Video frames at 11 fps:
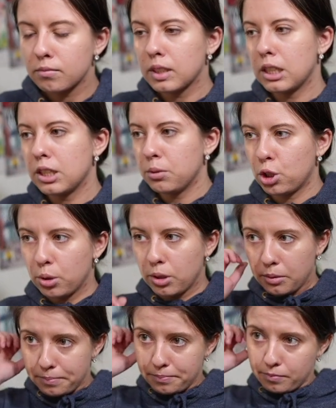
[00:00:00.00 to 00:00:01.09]
See what shows up.
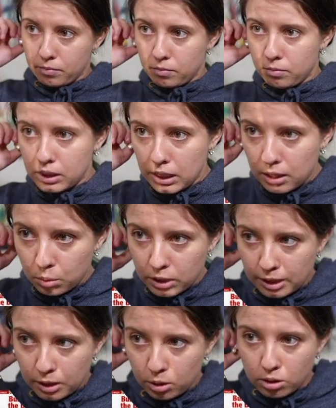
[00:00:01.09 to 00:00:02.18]
Data
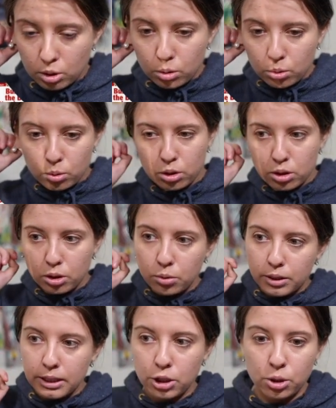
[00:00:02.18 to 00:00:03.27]
warehouse. Ooh,
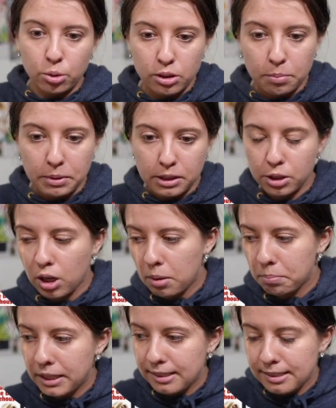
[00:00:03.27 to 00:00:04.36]
Snowflake shows up at the top,
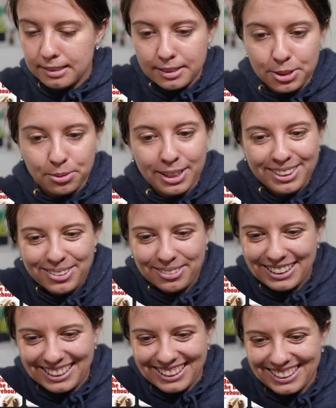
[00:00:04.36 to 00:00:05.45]
makes sense why they're
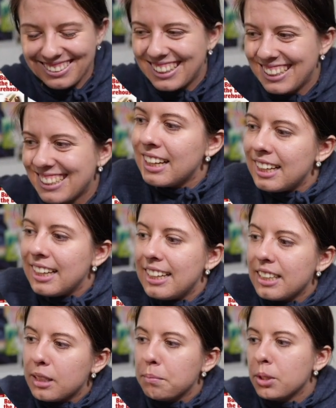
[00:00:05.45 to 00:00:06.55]
ranking, right? In
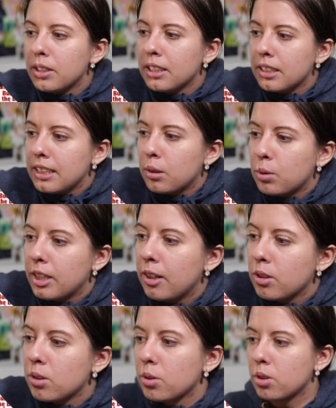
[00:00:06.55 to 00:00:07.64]
computing, a data warehouse,
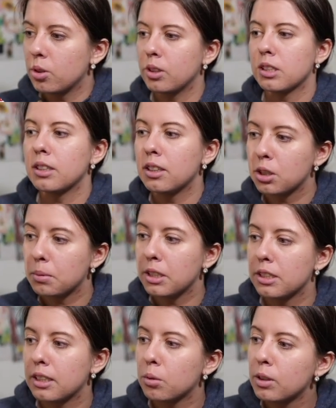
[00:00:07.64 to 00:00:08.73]
also known as an enterprise
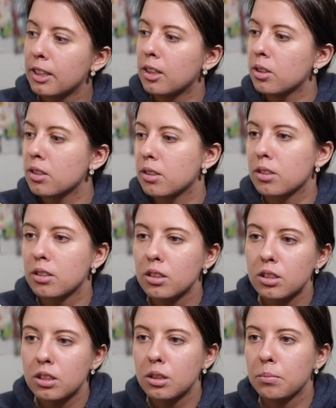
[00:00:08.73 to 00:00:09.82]
data warehouse, is a
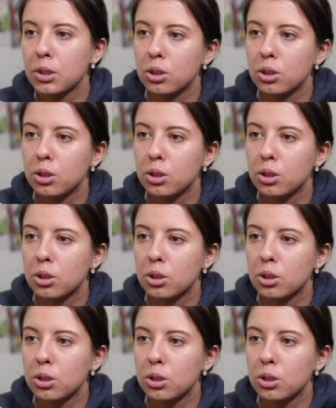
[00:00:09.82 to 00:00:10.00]
system,